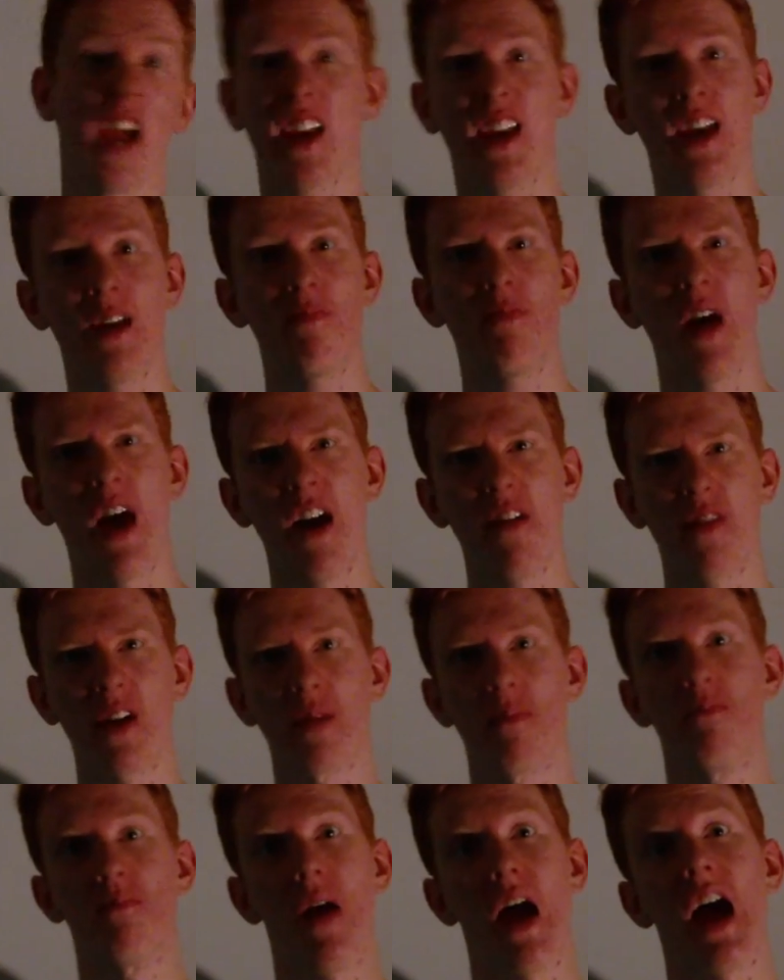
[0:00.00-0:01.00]
I keep
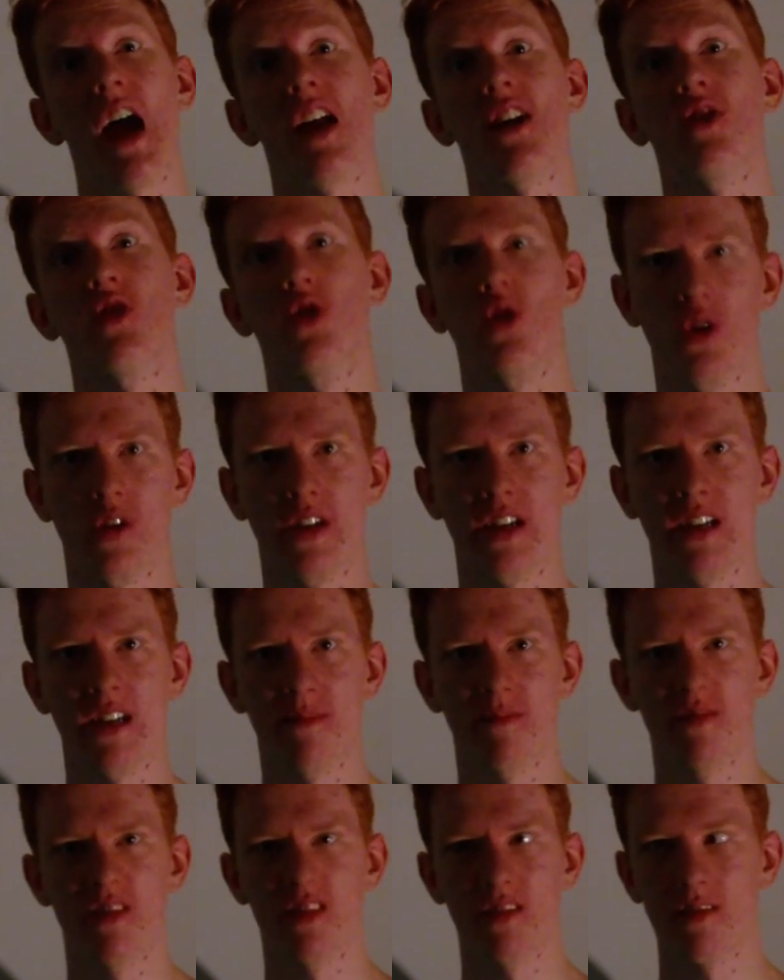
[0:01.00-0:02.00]
having bad
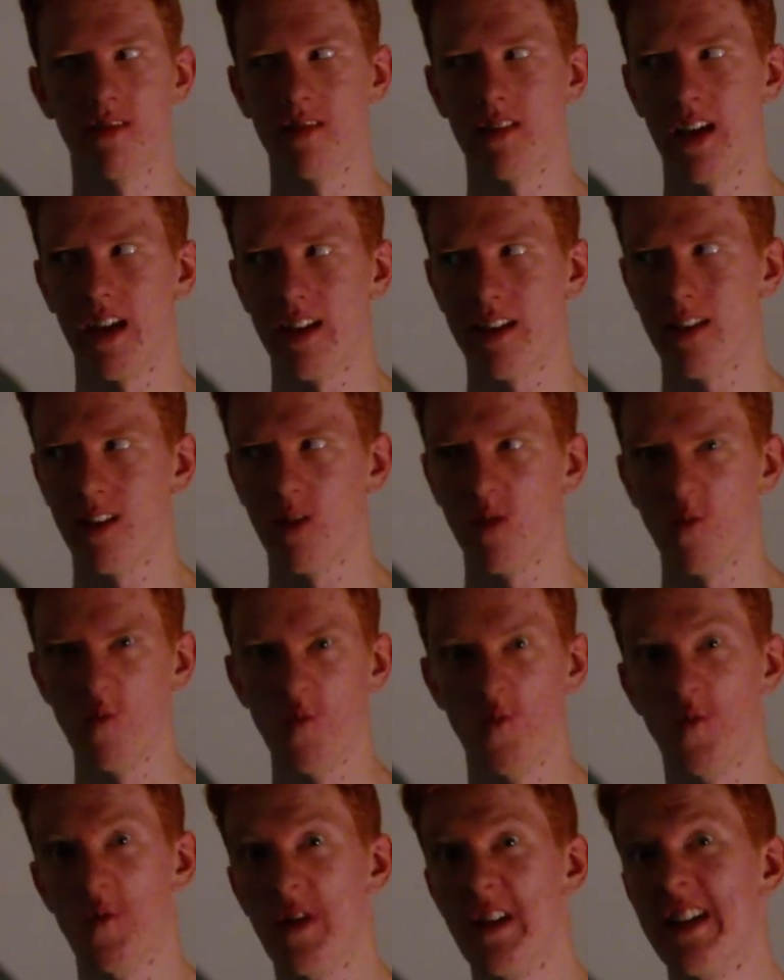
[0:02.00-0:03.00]
dreams. Like,
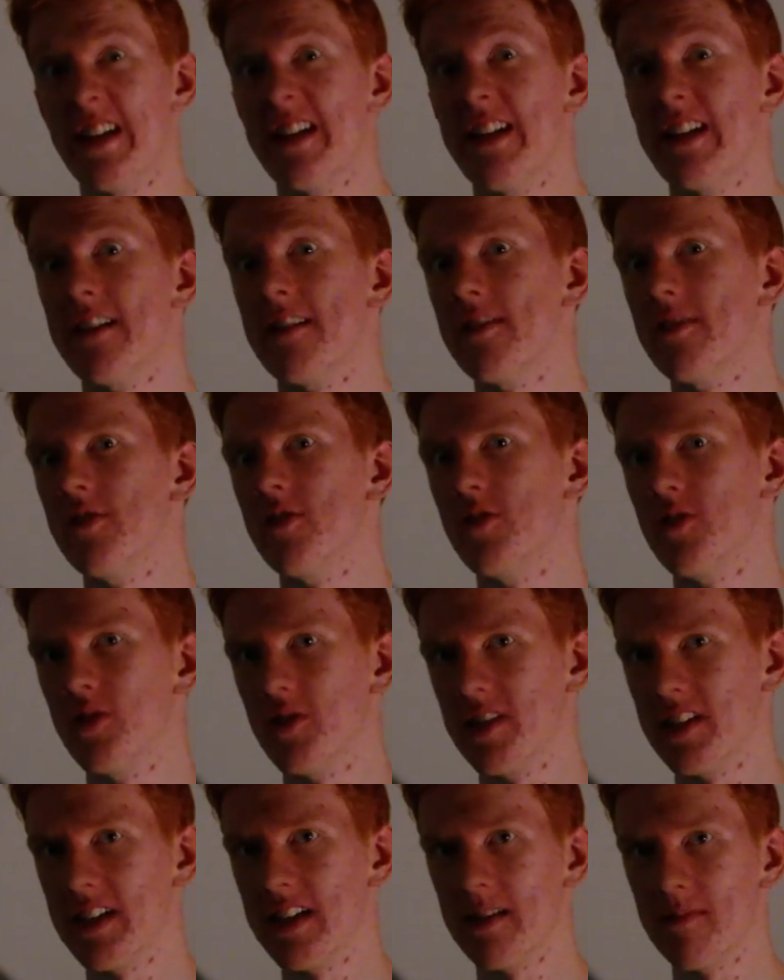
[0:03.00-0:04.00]
weird
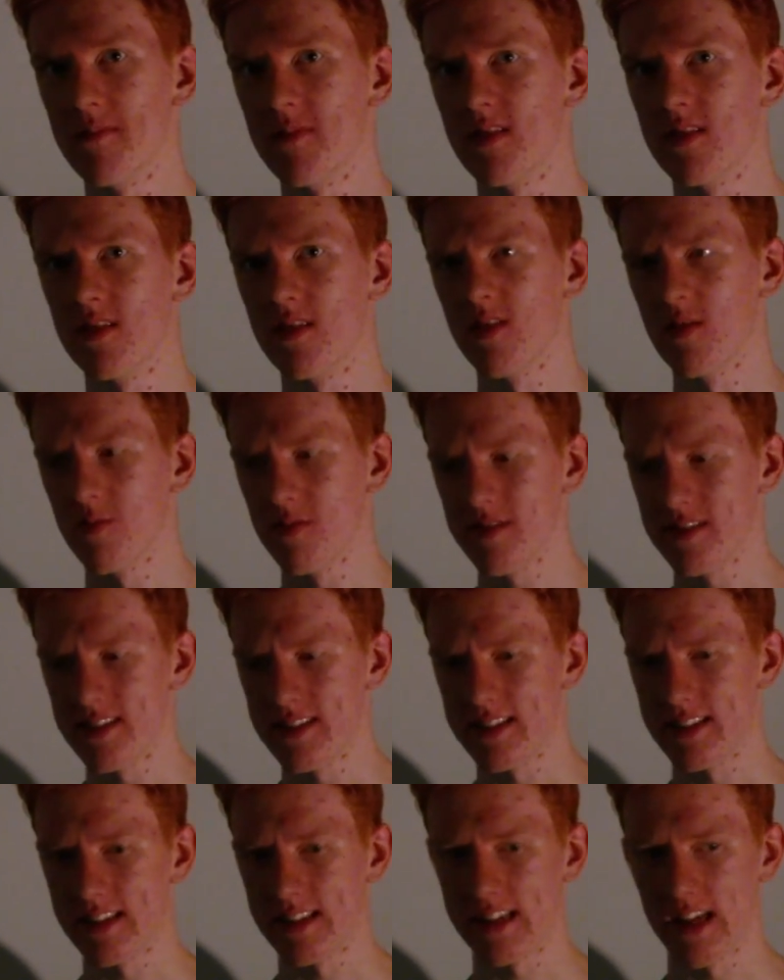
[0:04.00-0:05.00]
dreams.
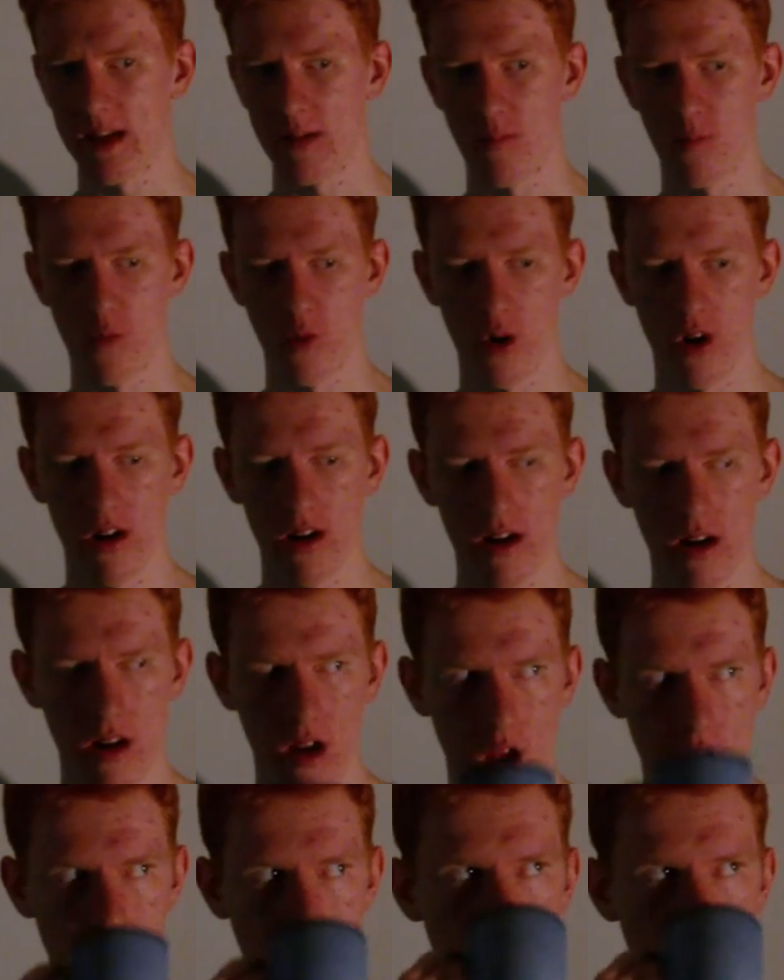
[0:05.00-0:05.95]
Always the same one.